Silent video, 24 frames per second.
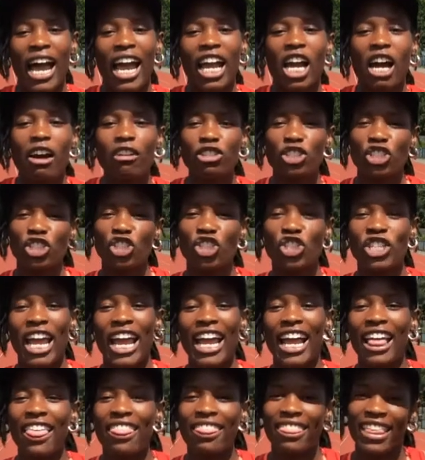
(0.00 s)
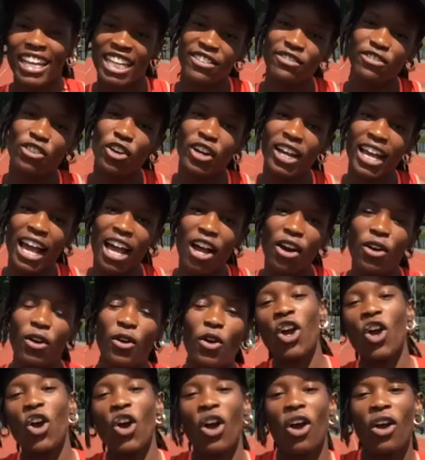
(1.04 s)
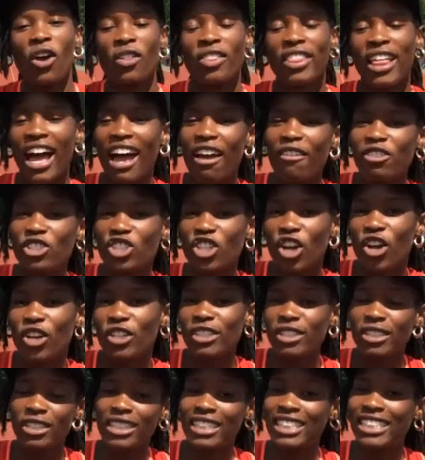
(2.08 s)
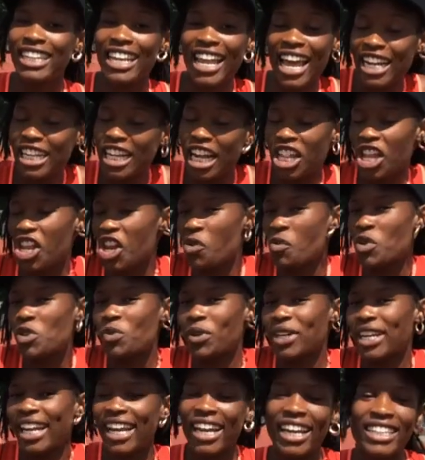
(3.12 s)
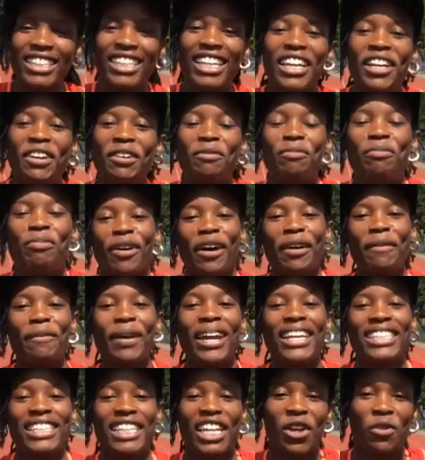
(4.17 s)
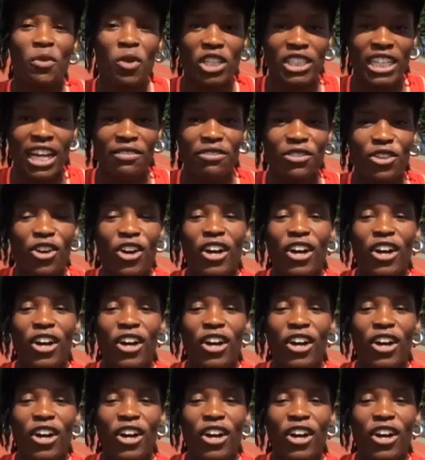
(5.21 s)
I encourage you to check this vlog out that I've chosen to select. I don't know which one it is, but basically watch that